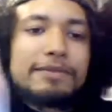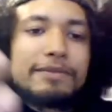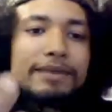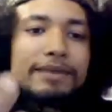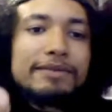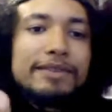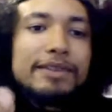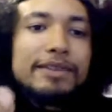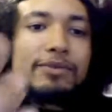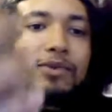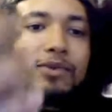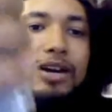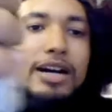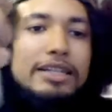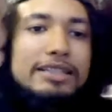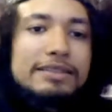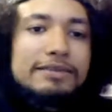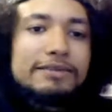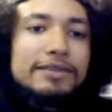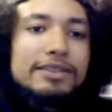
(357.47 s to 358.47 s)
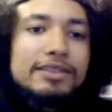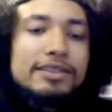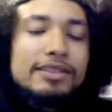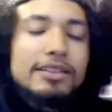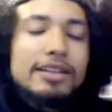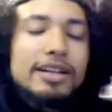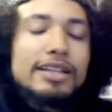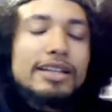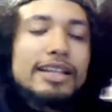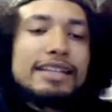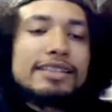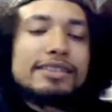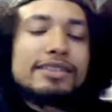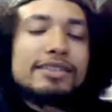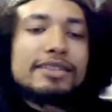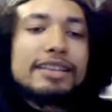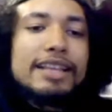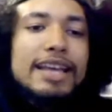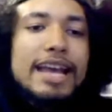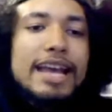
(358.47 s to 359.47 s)
to 50 watts, feels a lot
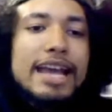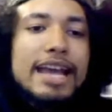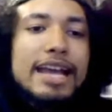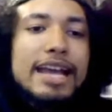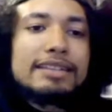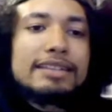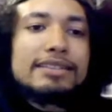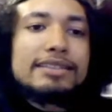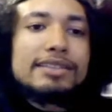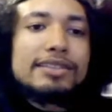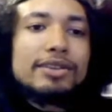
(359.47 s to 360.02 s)
nicer in the hand.